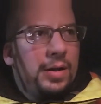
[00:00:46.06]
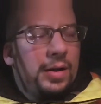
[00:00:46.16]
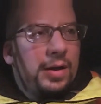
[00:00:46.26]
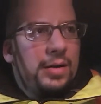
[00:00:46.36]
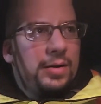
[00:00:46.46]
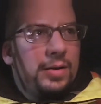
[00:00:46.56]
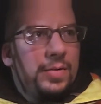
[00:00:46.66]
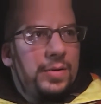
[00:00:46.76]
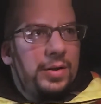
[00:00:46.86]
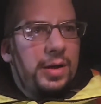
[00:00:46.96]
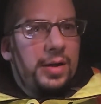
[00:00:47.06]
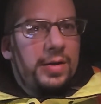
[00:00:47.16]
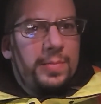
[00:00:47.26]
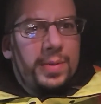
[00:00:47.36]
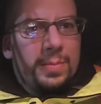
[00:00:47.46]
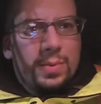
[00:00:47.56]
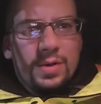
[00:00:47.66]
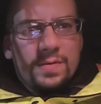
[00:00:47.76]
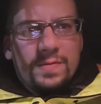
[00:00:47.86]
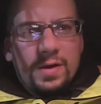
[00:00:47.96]
I got another one that I couldn't
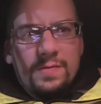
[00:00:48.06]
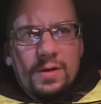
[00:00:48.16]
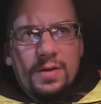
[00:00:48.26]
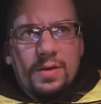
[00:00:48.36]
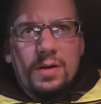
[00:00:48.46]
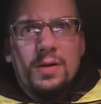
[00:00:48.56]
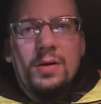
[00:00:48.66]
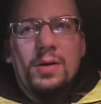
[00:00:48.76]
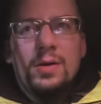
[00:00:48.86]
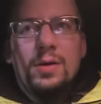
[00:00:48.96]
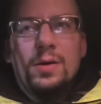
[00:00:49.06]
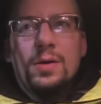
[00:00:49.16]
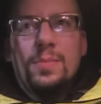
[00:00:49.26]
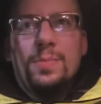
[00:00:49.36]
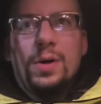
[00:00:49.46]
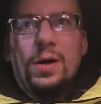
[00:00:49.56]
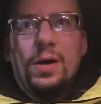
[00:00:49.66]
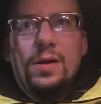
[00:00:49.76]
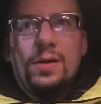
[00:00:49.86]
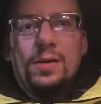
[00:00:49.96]
pinpoint the flavor either.
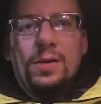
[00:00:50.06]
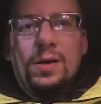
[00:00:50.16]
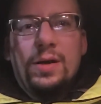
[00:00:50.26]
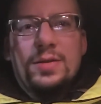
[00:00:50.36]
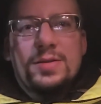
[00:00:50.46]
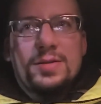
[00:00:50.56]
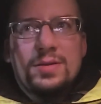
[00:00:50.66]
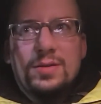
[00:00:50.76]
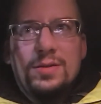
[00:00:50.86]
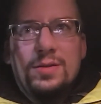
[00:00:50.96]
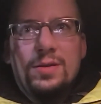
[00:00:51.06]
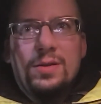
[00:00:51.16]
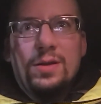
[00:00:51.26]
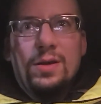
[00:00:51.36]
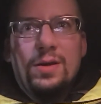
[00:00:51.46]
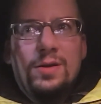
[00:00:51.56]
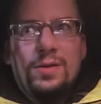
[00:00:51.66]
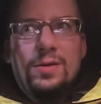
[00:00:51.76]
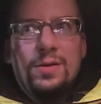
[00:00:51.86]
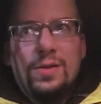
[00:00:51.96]
But it's
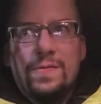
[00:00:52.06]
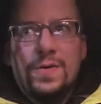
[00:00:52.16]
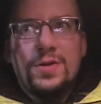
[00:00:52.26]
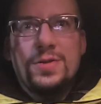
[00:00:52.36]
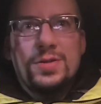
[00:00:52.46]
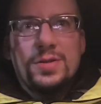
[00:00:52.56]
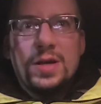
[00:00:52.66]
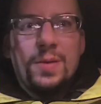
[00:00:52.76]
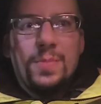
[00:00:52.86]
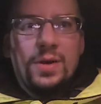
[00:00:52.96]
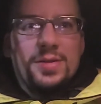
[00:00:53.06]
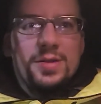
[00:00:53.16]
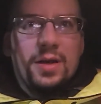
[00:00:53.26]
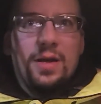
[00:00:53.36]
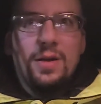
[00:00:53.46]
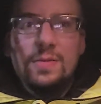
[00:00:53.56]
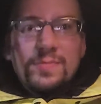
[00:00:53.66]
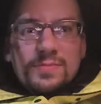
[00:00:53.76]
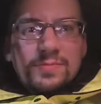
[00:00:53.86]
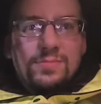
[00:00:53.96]
the first sip, it's like
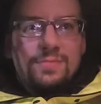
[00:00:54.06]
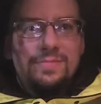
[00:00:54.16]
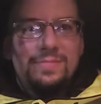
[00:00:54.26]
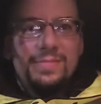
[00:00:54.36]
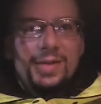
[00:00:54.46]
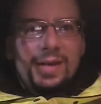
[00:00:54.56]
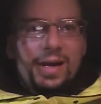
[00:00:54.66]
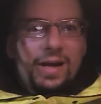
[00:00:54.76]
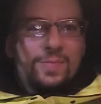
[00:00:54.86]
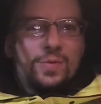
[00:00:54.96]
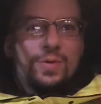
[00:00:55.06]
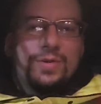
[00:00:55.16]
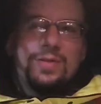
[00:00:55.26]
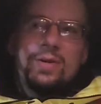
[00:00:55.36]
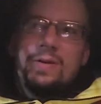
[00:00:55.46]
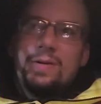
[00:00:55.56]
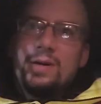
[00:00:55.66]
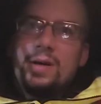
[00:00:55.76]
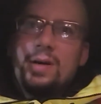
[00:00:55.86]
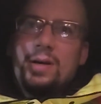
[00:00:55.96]
you gotta have more. So
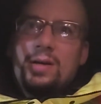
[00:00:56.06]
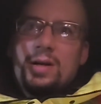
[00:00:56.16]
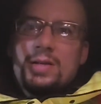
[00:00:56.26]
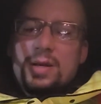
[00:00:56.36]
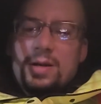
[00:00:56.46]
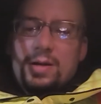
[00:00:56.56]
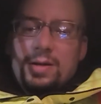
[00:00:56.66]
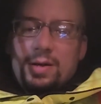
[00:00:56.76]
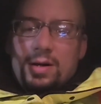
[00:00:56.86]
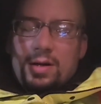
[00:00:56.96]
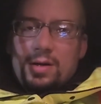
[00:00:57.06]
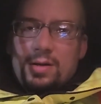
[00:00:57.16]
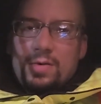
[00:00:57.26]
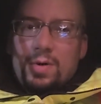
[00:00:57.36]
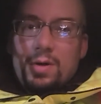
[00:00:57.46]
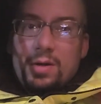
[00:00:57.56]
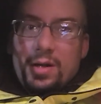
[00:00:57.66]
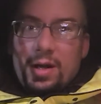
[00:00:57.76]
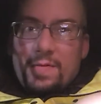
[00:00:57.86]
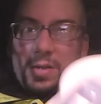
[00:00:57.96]
that's a good
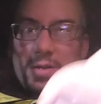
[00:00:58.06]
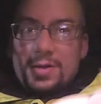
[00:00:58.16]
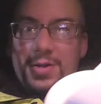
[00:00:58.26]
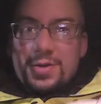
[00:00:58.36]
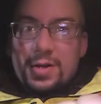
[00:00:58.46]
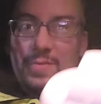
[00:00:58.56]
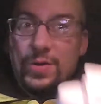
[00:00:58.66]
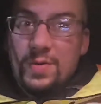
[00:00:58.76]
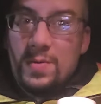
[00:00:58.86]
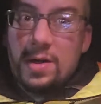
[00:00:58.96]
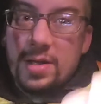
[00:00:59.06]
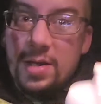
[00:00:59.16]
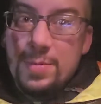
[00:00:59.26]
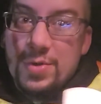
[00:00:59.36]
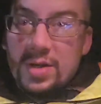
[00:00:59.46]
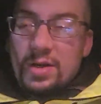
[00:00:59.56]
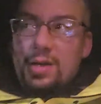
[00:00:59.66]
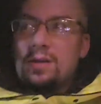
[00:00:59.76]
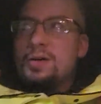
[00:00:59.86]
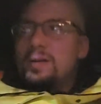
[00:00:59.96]
quality to have an energy drink when you want to keep
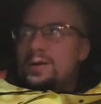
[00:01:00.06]
drinking it.